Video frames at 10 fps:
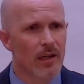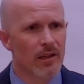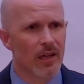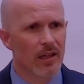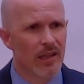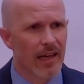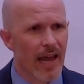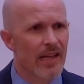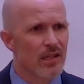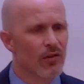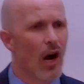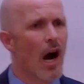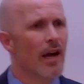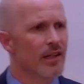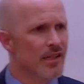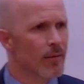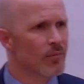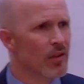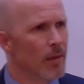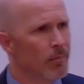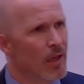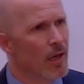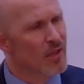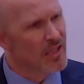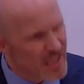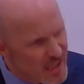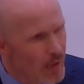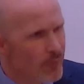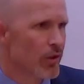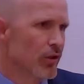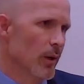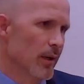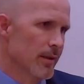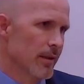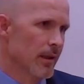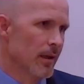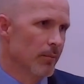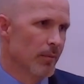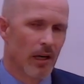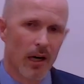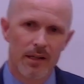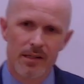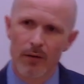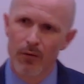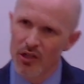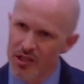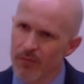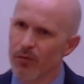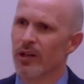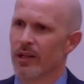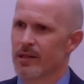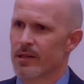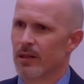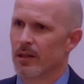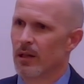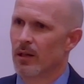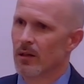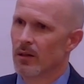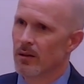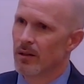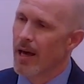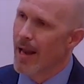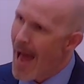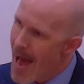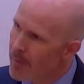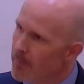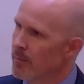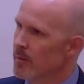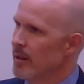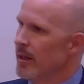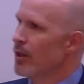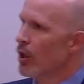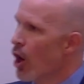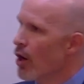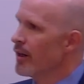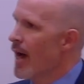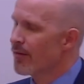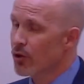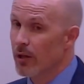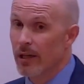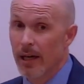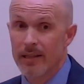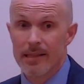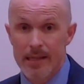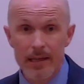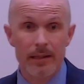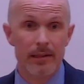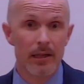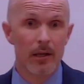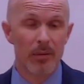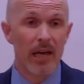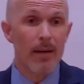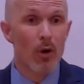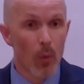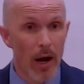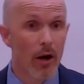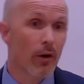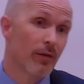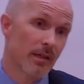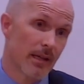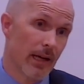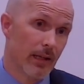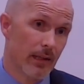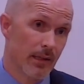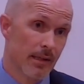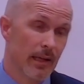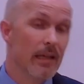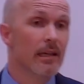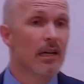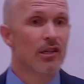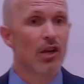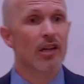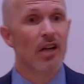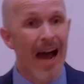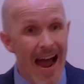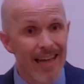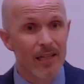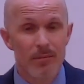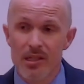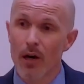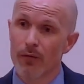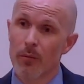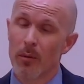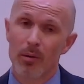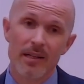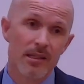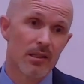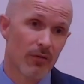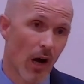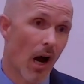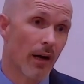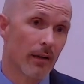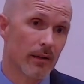the, the gaze of God is something that becomes a discomfort to us because of our sinfulness. That Adam in the garden, after he had sinned, became aware of his nakedness and he sought to hide himself from the presence of God.